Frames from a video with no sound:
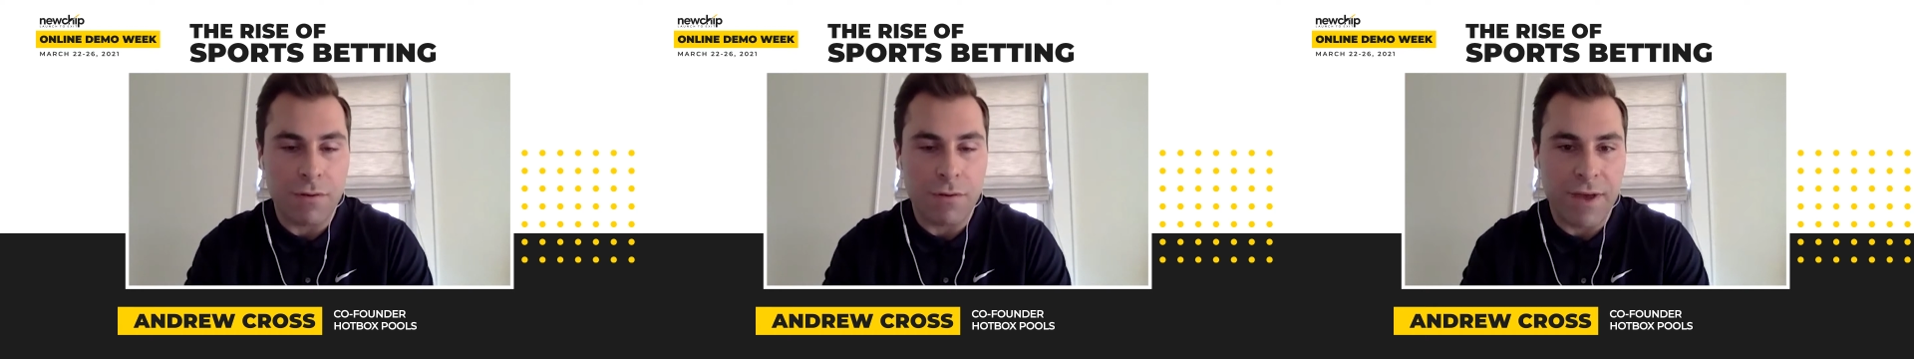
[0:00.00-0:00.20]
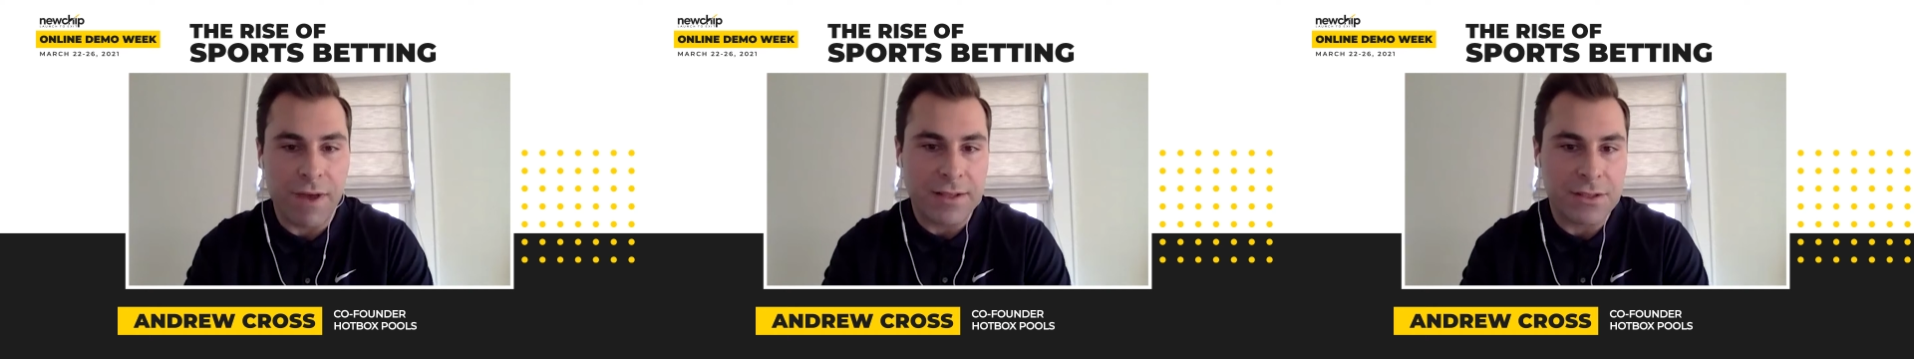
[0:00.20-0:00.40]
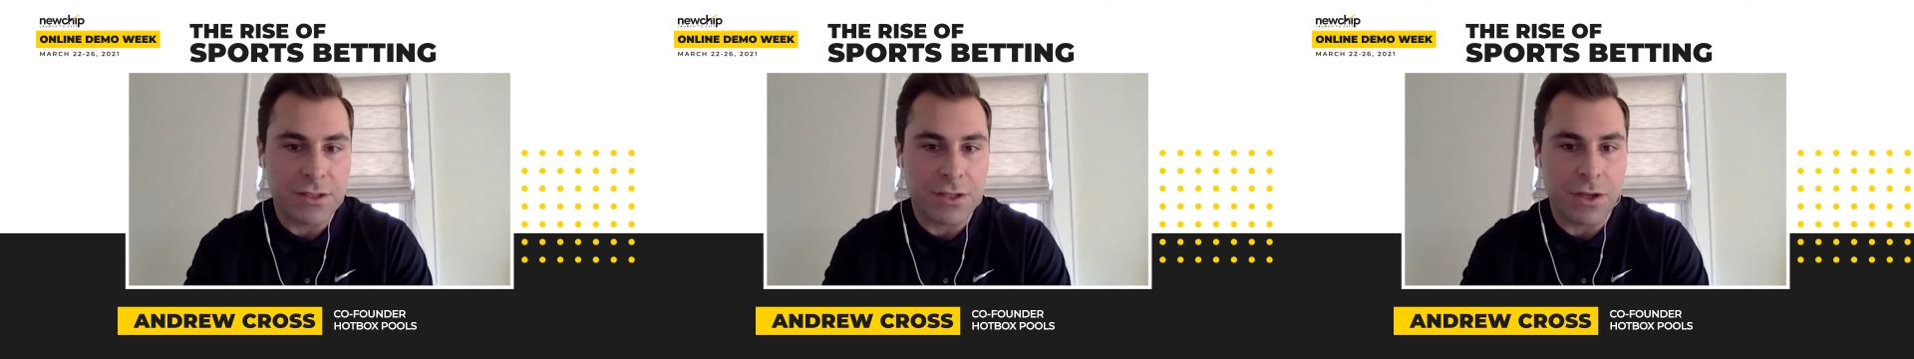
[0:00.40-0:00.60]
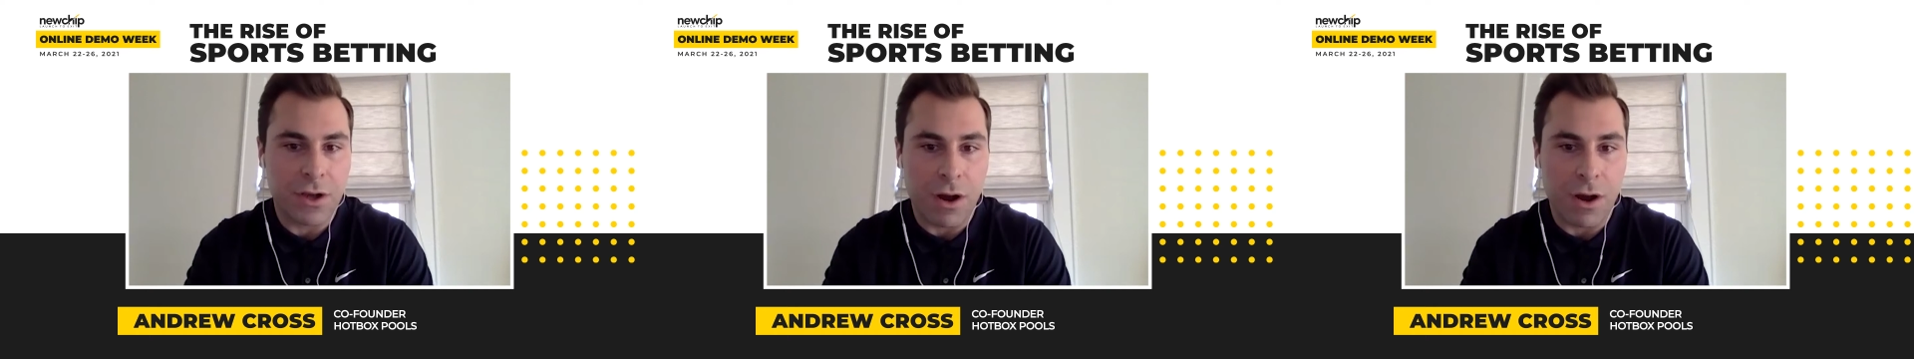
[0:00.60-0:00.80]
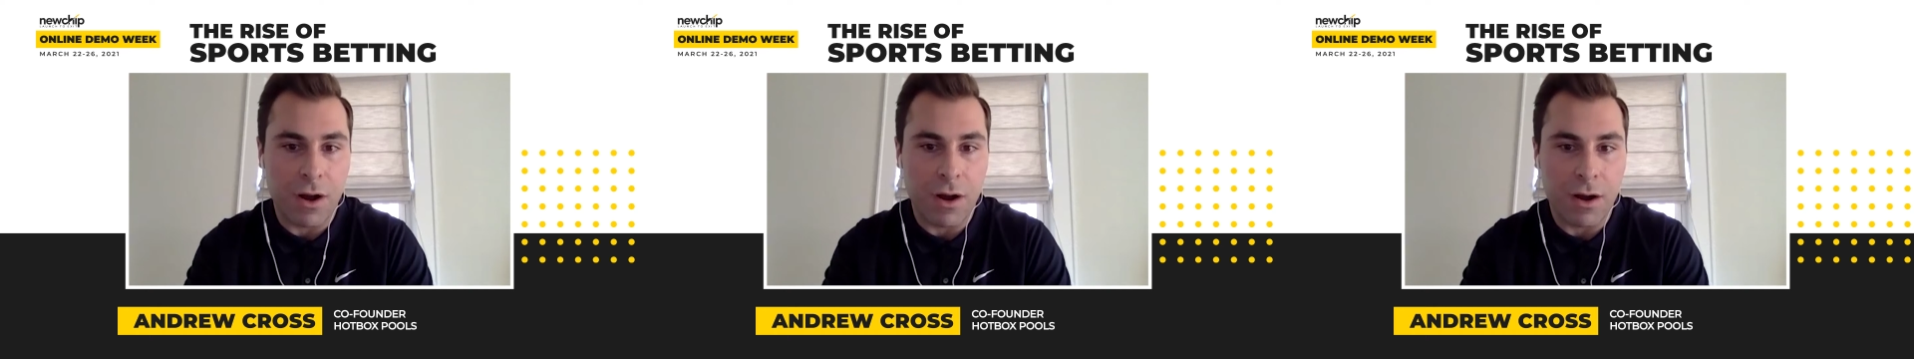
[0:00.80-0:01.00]
events
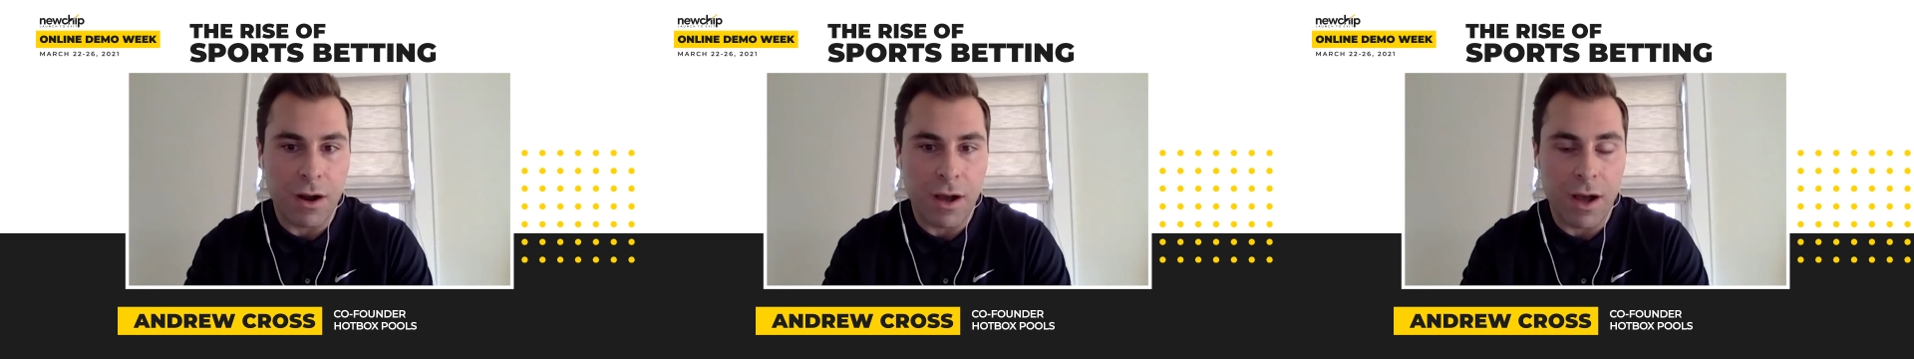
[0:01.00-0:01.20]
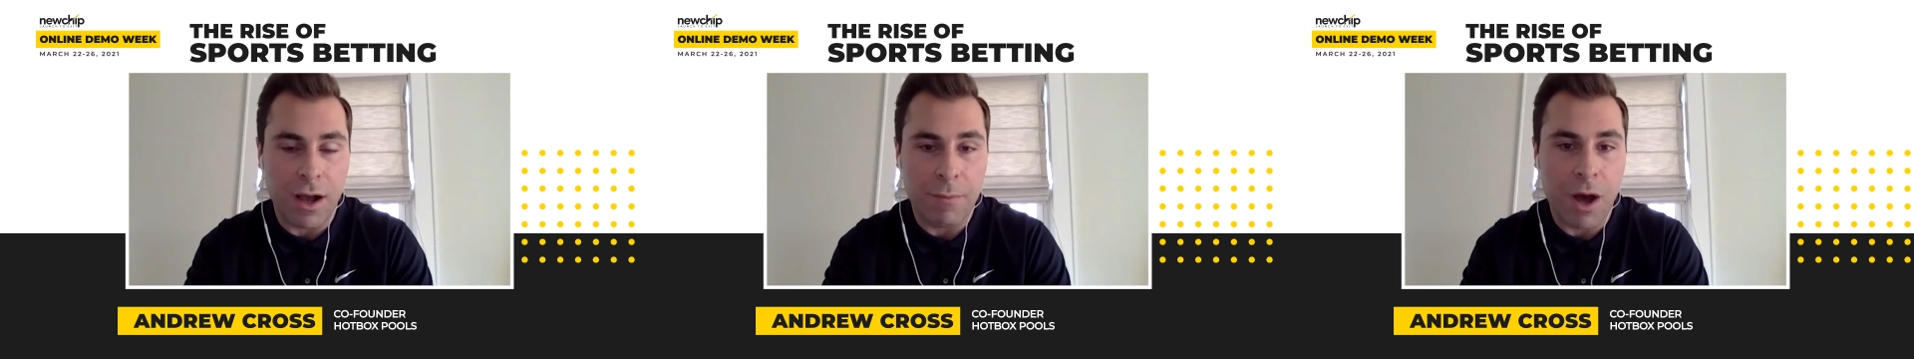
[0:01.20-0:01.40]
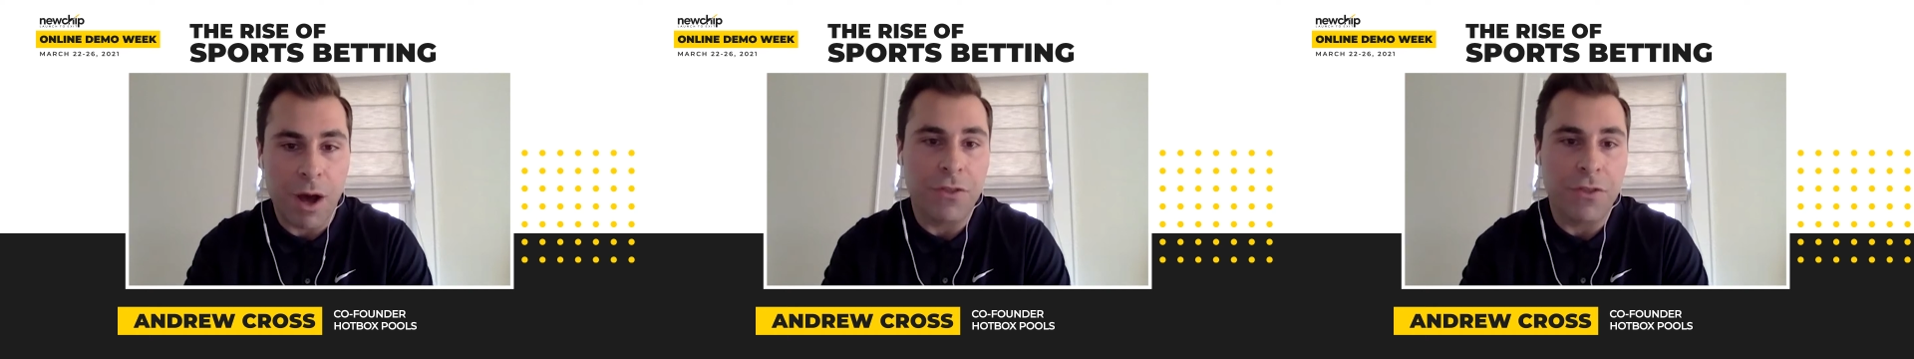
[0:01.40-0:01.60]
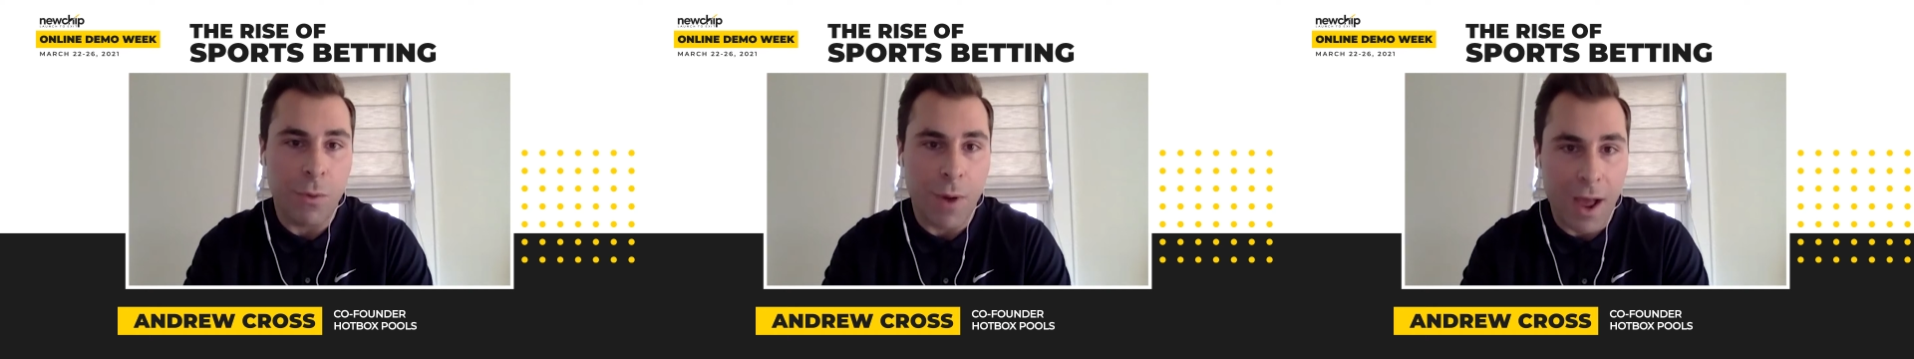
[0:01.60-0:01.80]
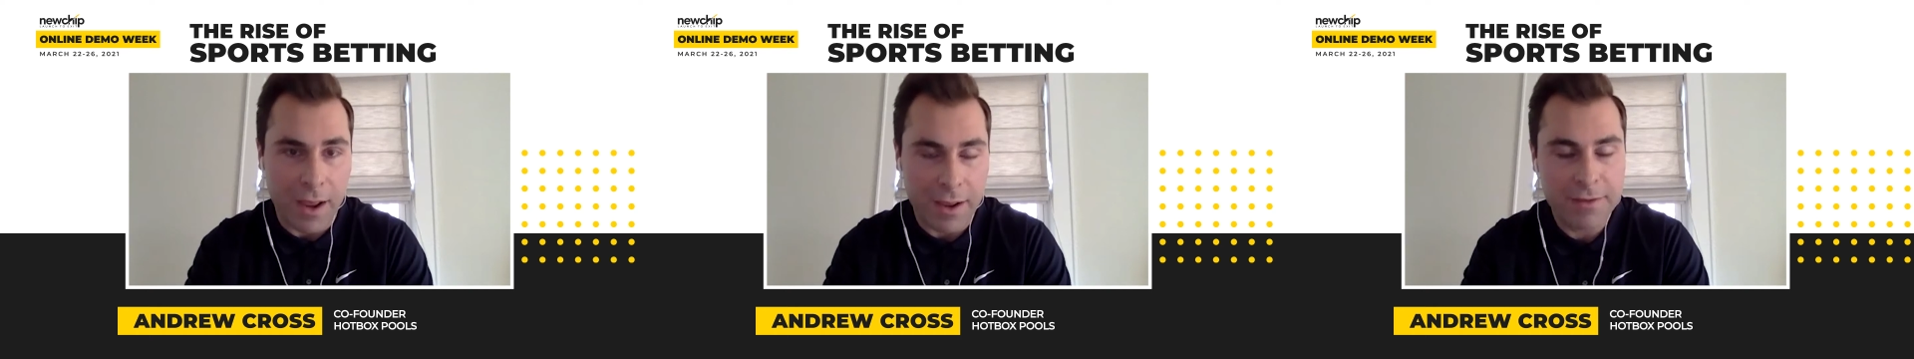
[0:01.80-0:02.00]
are on their way.